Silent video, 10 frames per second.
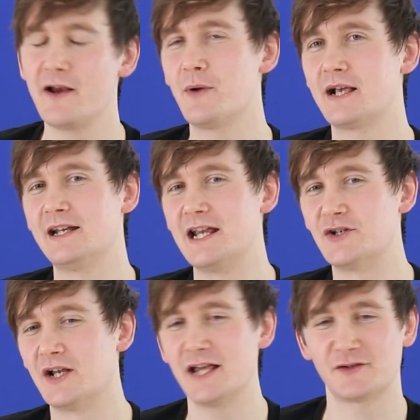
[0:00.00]
very quickly,
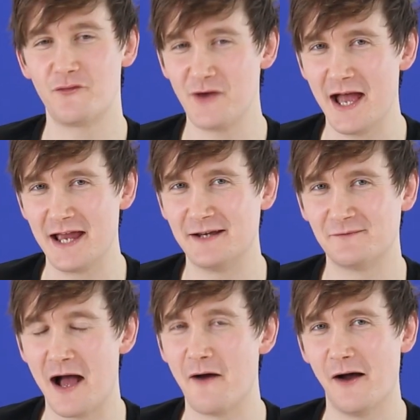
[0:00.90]
Nisha, let's create
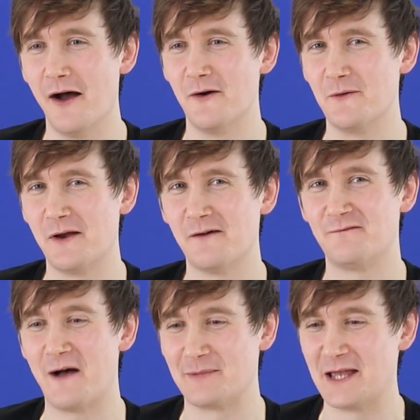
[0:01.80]
our own
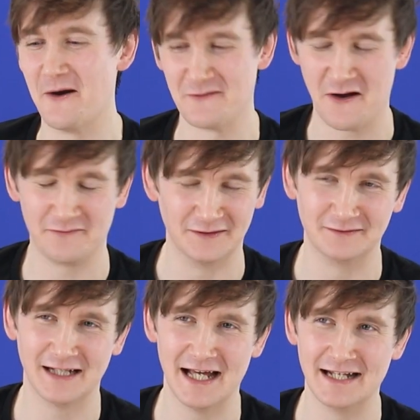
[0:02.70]
Fabio
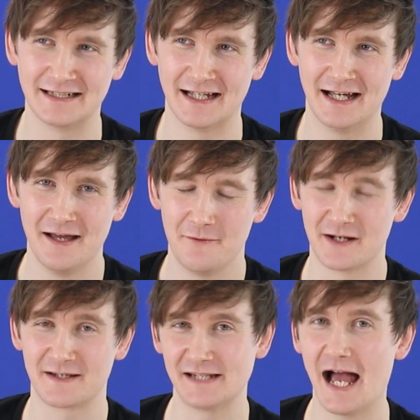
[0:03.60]
novel. And we're
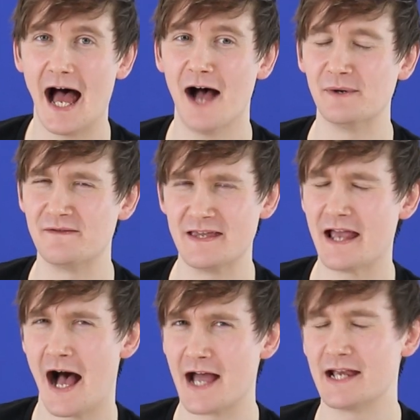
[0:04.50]
going to start with
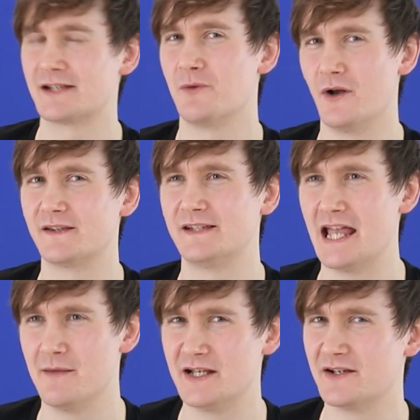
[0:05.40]
the highest quality
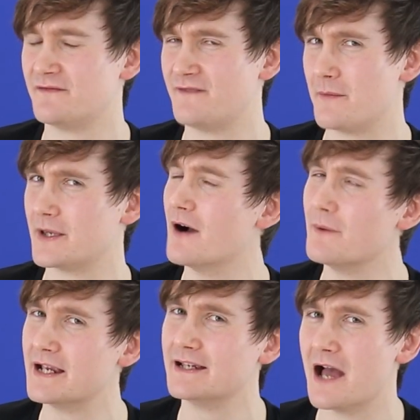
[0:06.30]
image of Fabio
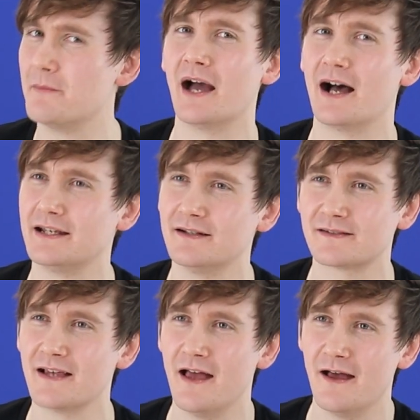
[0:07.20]
we can get behind
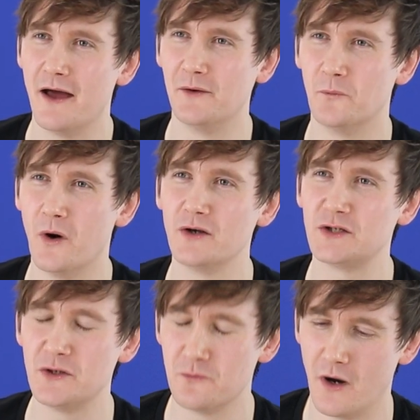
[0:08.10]
us. And what
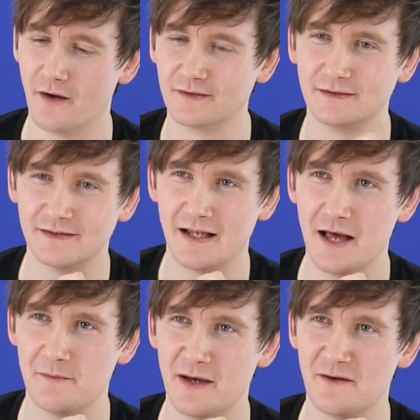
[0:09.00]
do you want
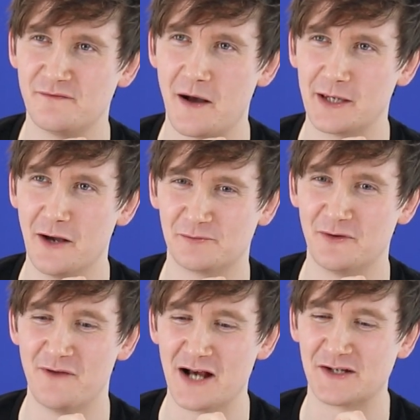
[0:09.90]
Fabio's
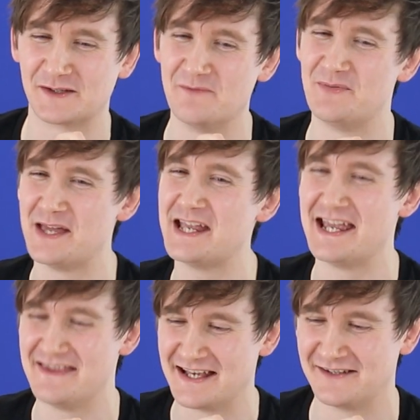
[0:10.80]
profession to be
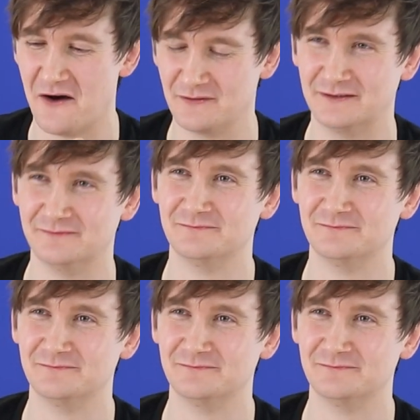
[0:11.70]
in this novel?